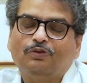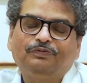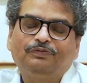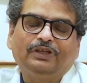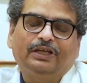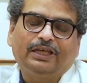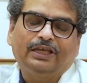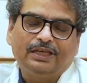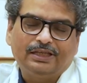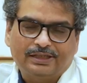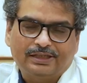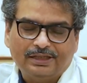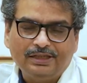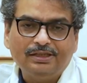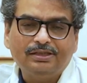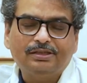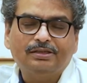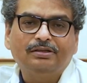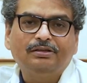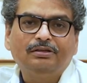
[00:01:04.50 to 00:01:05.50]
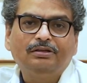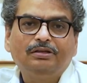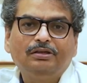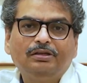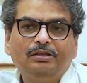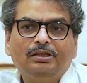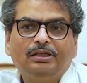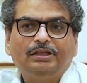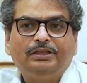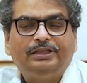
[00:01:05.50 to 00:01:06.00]
of the cases.
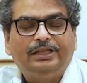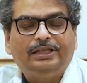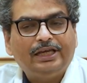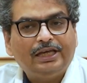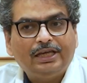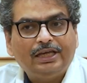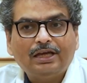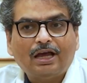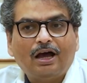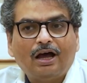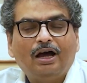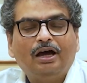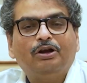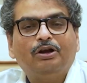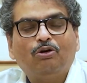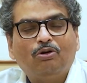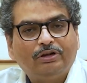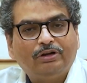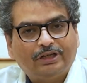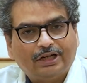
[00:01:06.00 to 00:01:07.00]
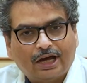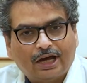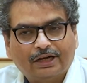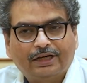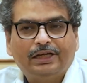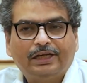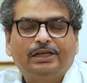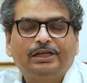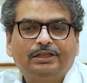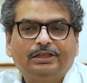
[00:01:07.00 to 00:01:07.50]
They are on
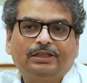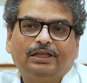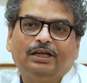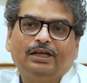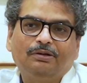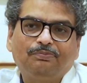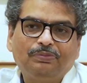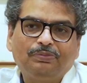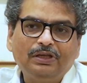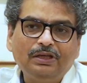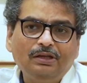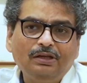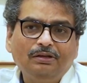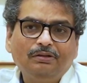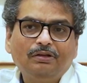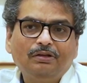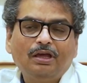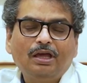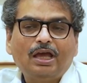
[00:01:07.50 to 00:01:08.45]
targeted therapy